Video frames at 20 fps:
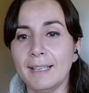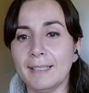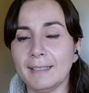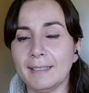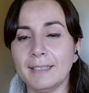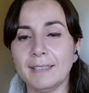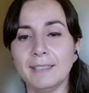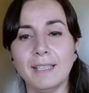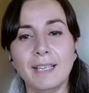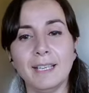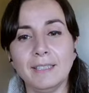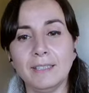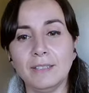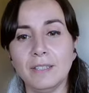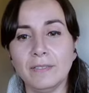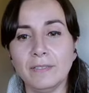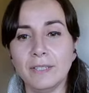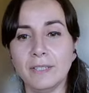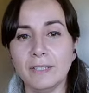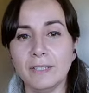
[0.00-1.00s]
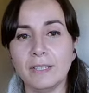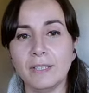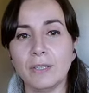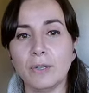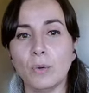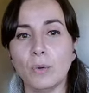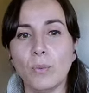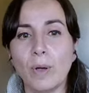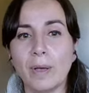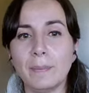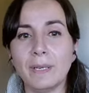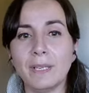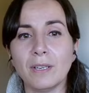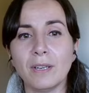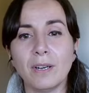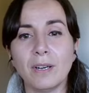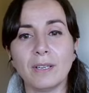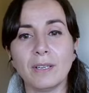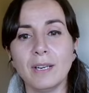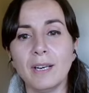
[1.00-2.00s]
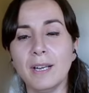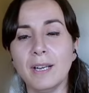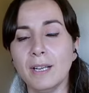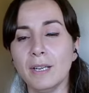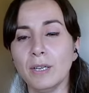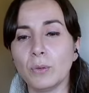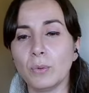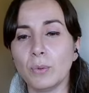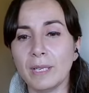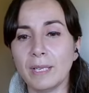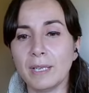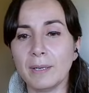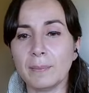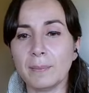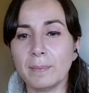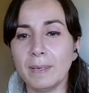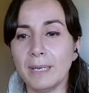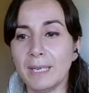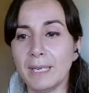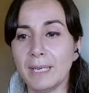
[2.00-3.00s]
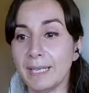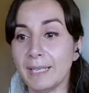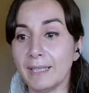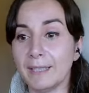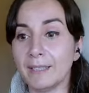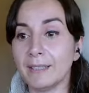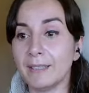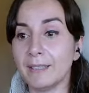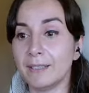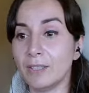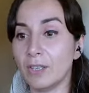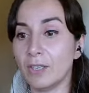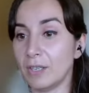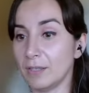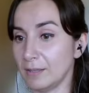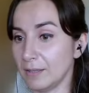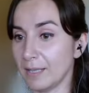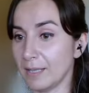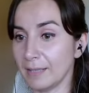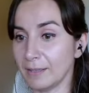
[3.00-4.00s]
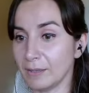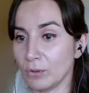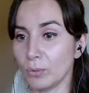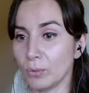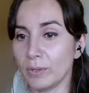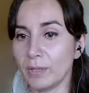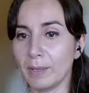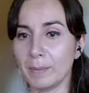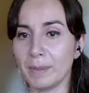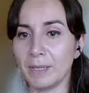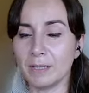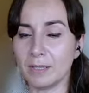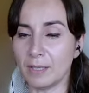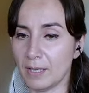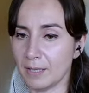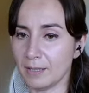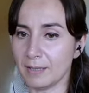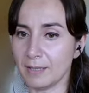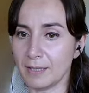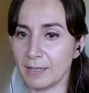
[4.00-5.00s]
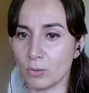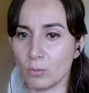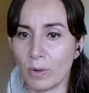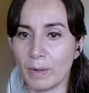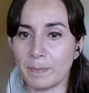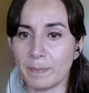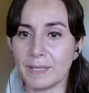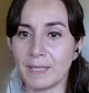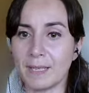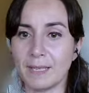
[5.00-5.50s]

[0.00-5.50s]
And at the end of the webinar, we play an online tournament on this.